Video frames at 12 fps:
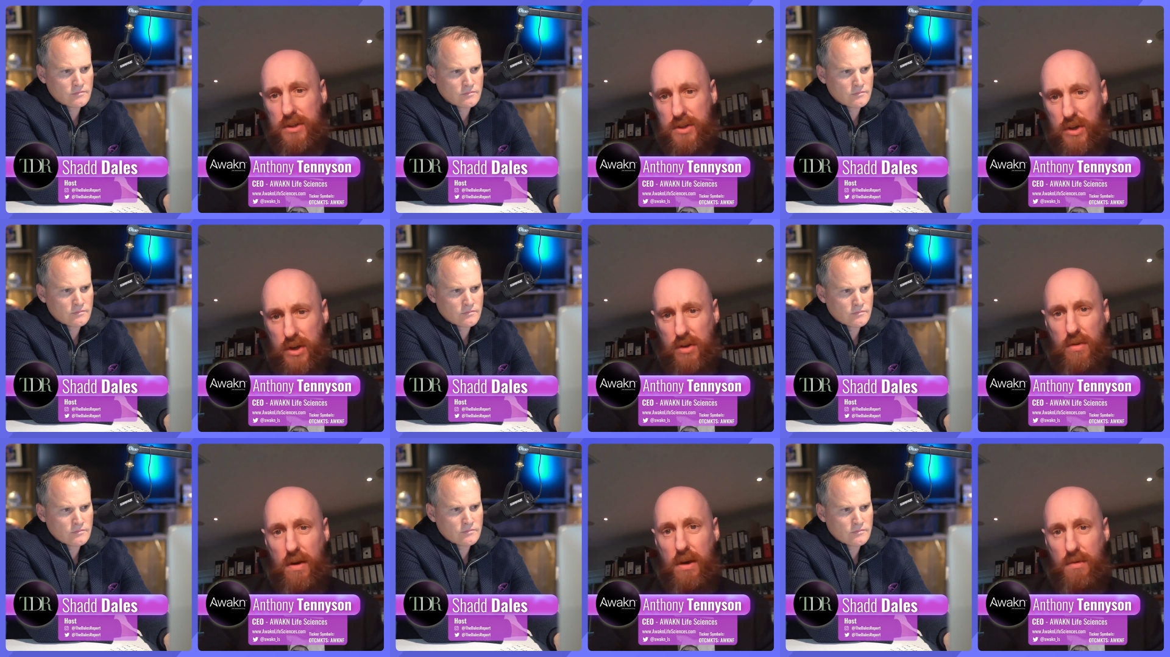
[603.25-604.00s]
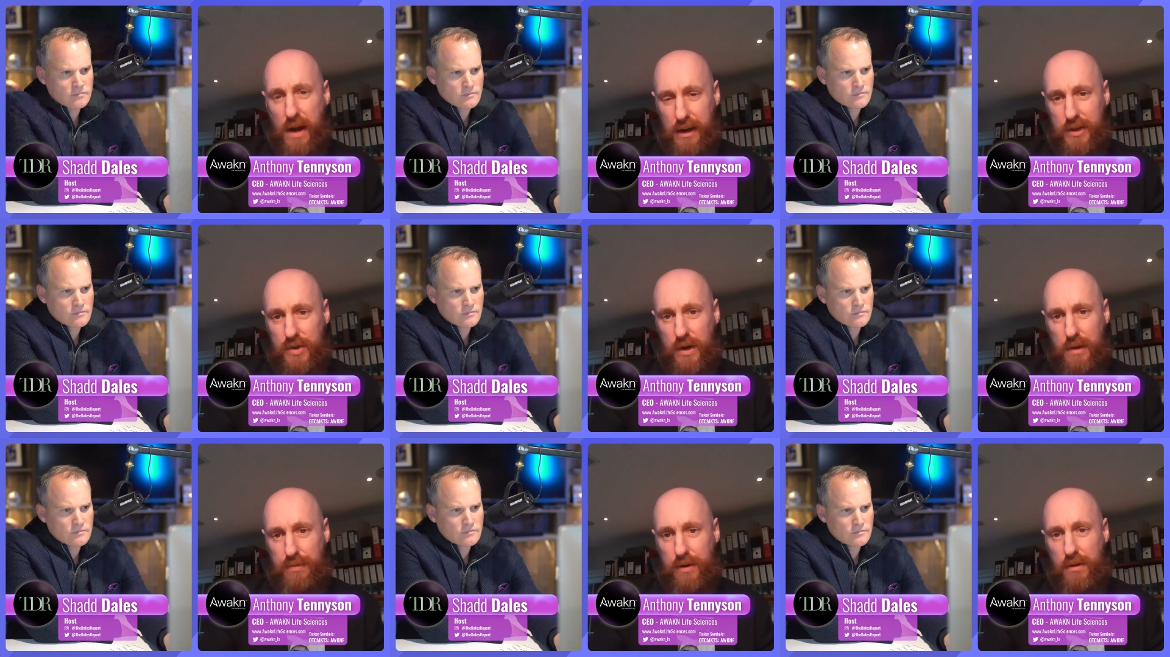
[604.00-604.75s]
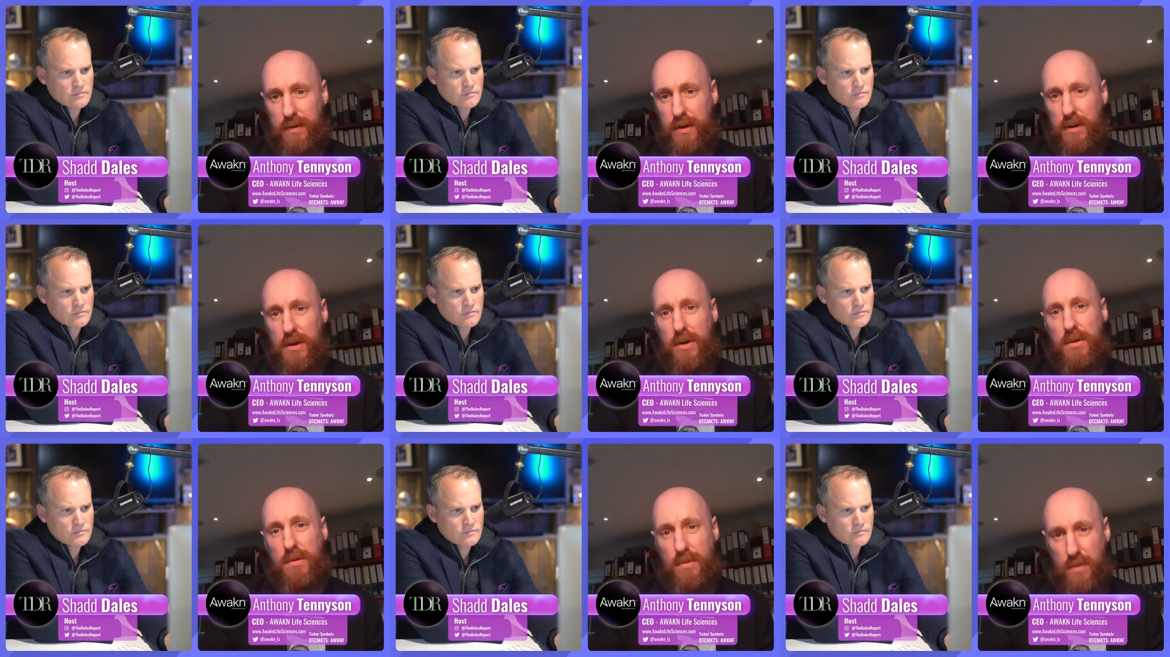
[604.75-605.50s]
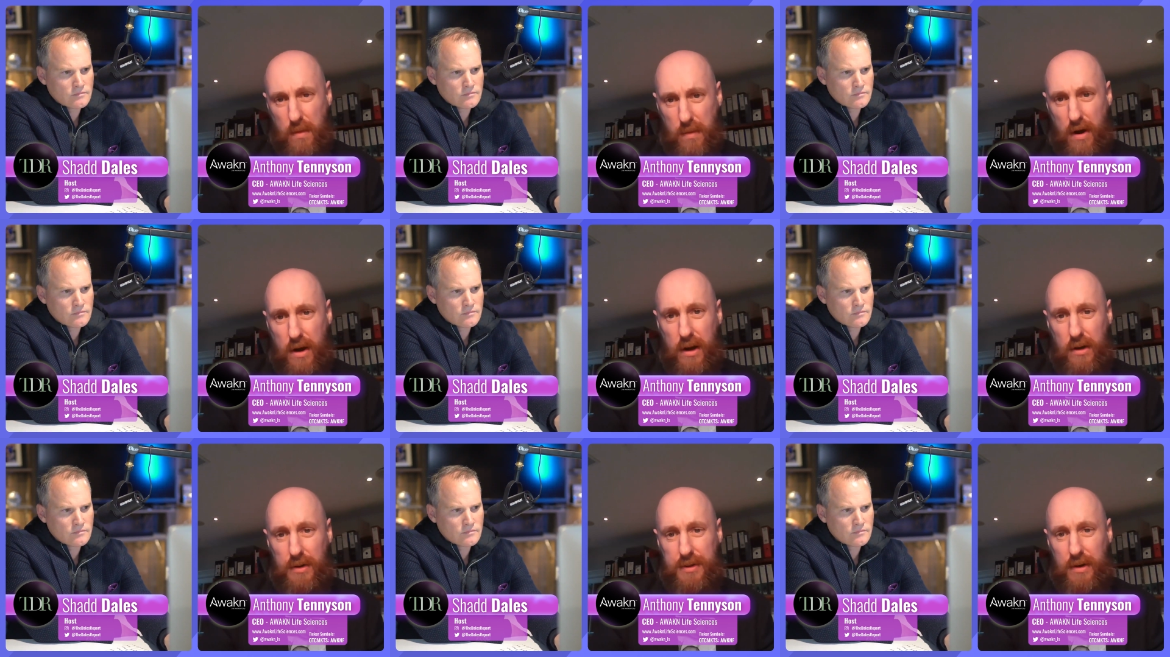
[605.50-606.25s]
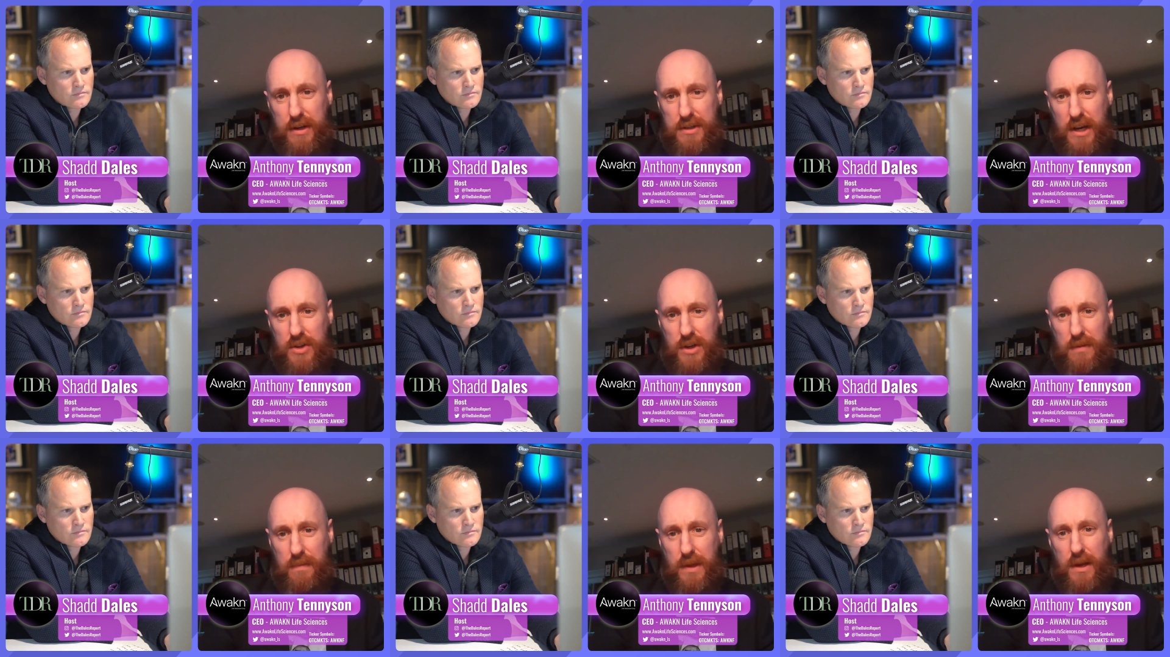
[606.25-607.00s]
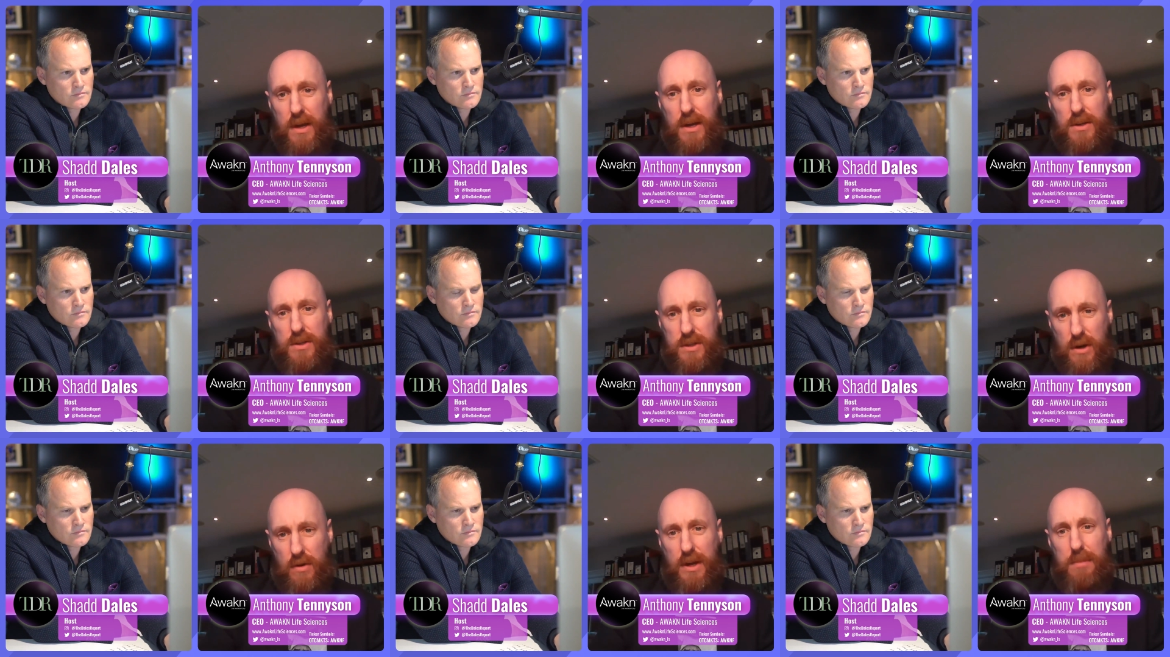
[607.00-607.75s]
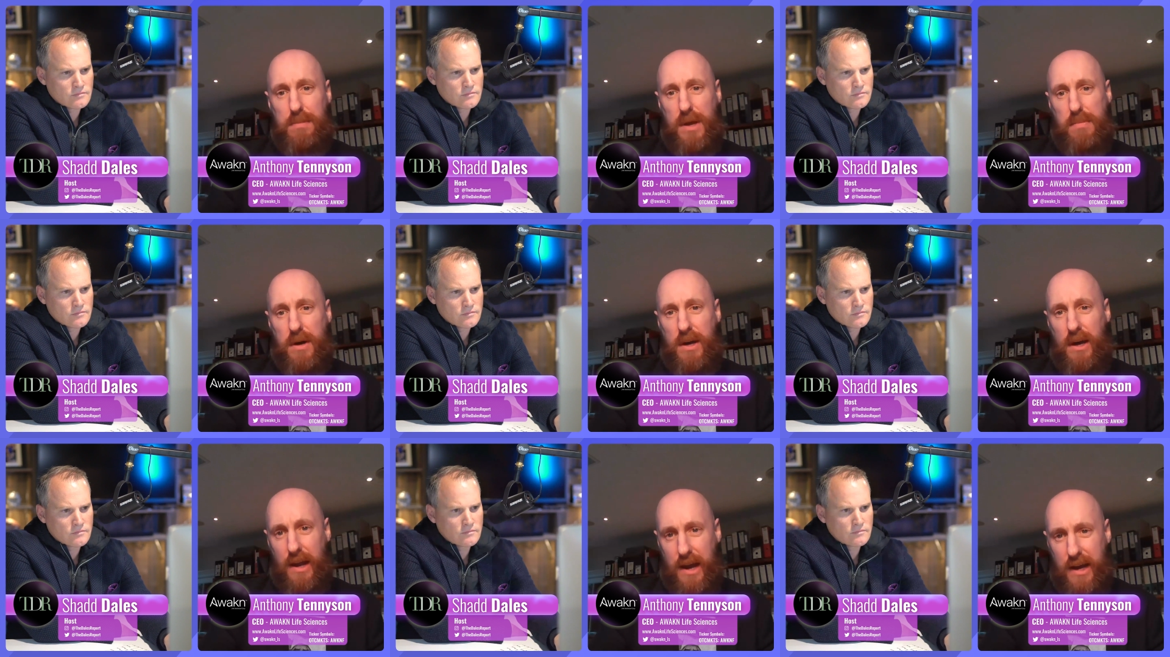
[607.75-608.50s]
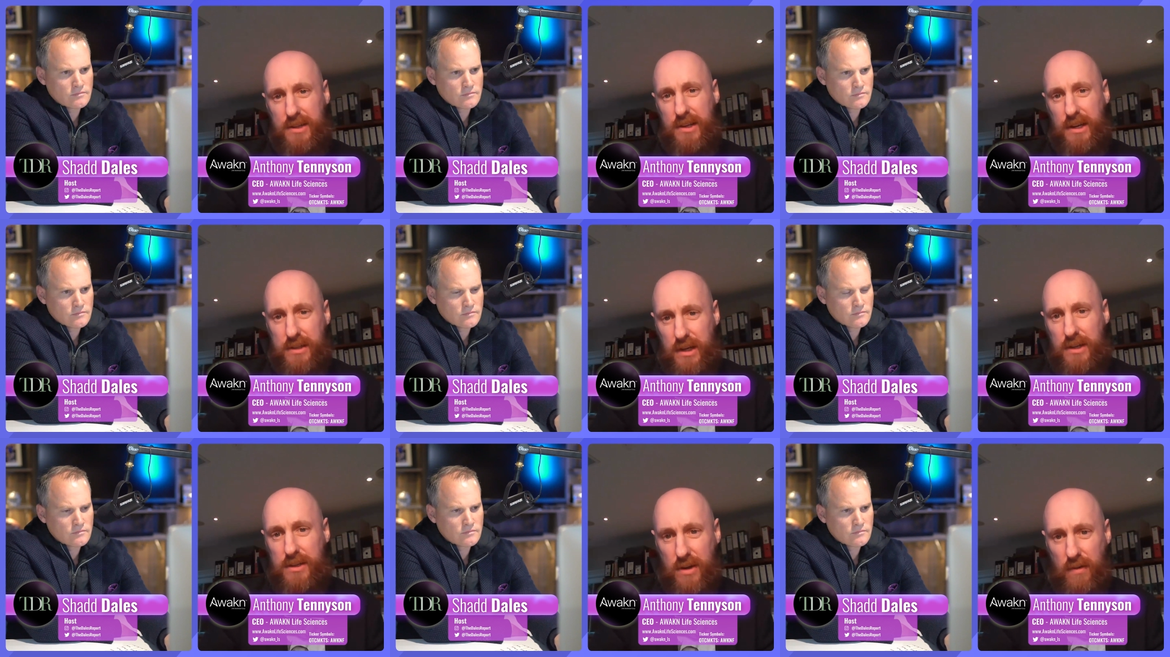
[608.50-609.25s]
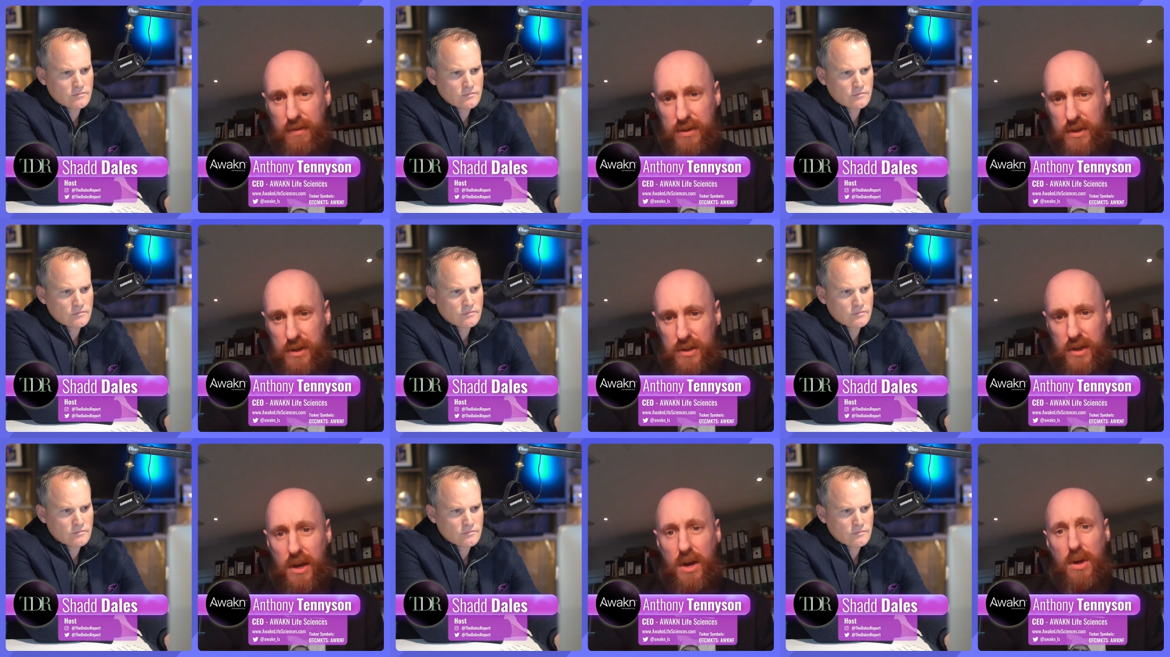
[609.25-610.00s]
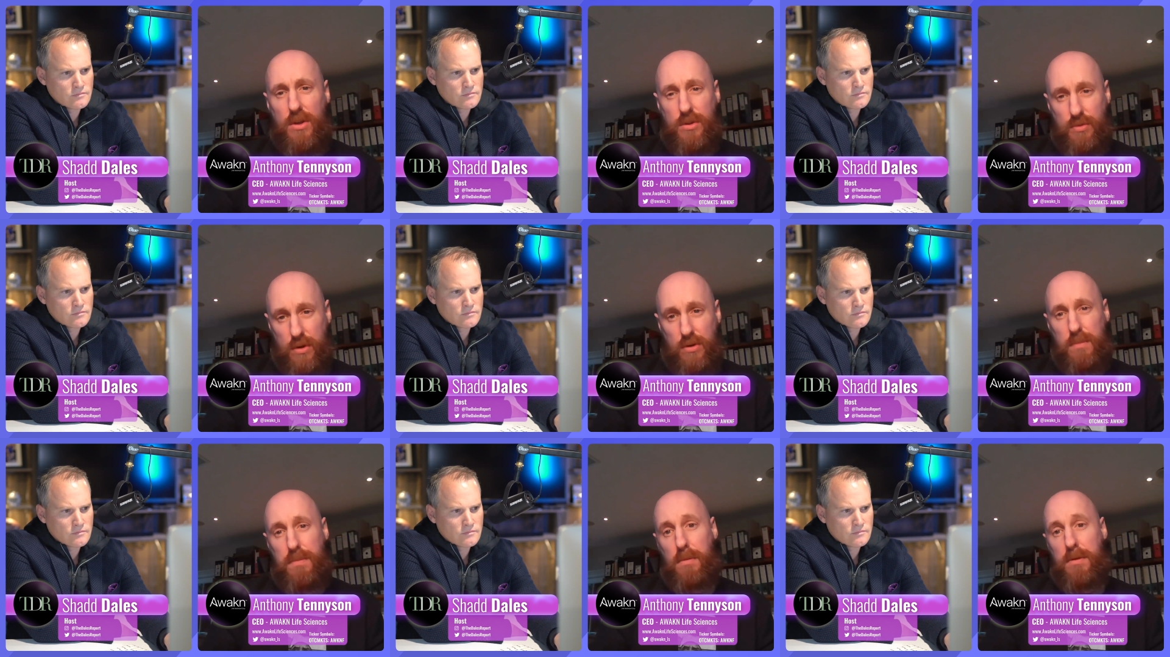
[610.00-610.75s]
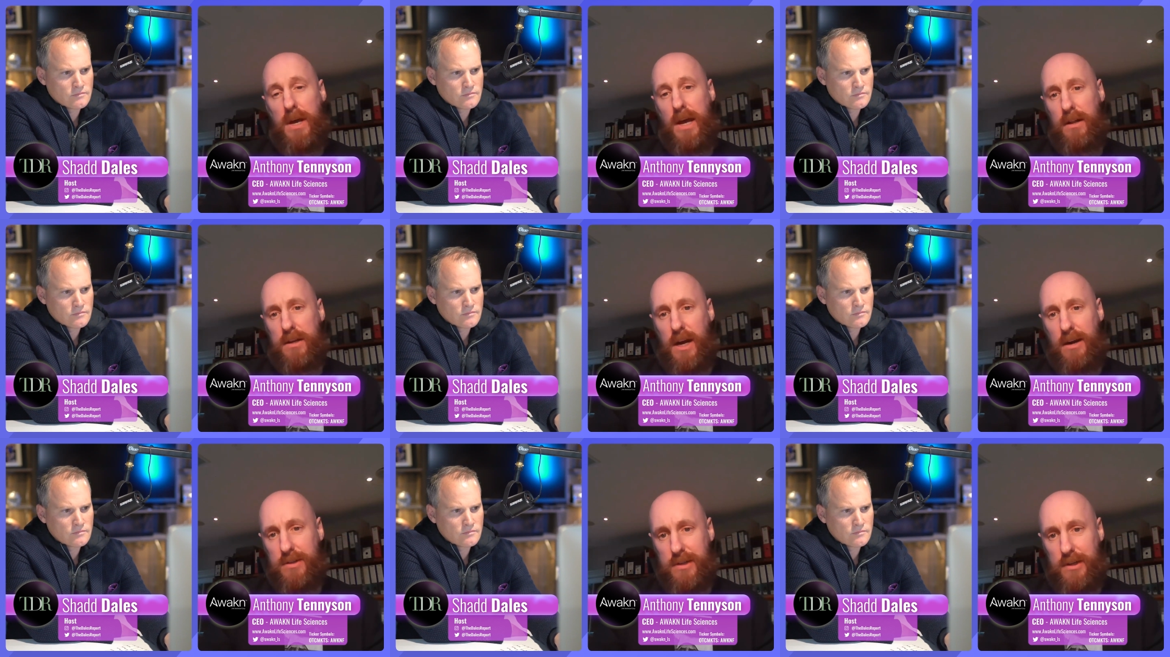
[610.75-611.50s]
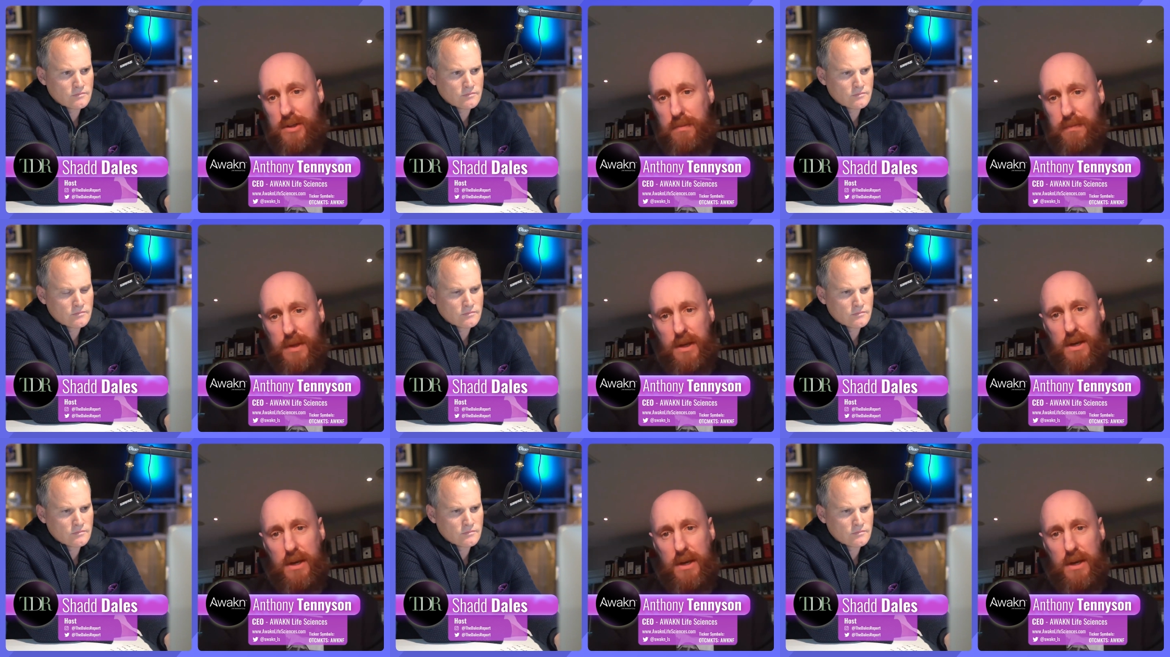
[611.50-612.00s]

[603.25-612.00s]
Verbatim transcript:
Speaker 1: securing regulatory approval or marketing authorization so that people can access these services through the public healthcare system